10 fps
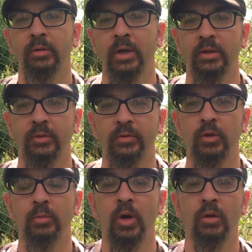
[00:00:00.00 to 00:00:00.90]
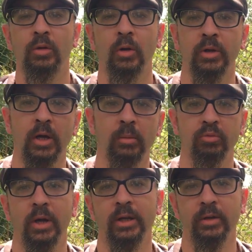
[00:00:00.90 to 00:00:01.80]
I've got the film all loaded up,
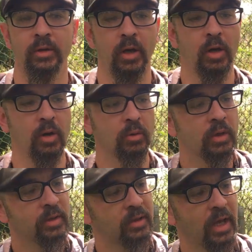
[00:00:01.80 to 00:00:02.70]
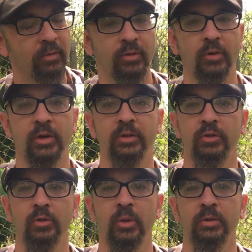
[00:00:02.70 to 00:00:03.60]
ready to go.
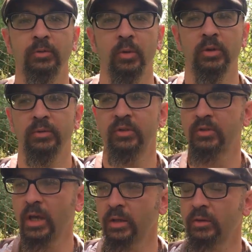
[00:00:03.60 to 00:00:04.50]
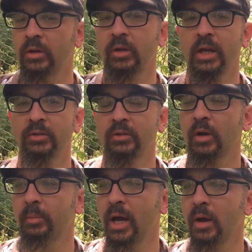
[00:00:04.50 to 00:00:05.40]
f32 at a fourth of a second, the lights
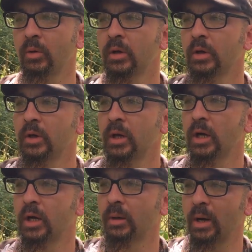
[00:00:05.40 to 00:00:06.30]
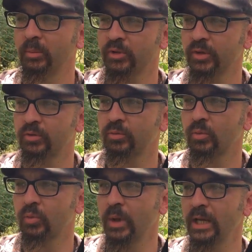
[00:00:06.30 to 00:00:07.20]
come out. I'm just
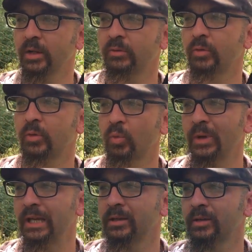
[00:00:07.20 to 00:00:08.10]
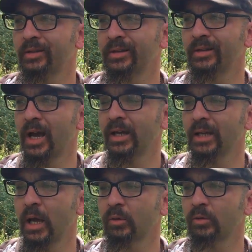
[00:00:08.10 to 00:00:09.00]
waiting for the wind to die
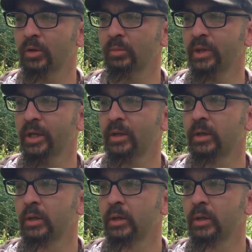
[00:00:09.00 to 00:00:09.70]
down a little bit.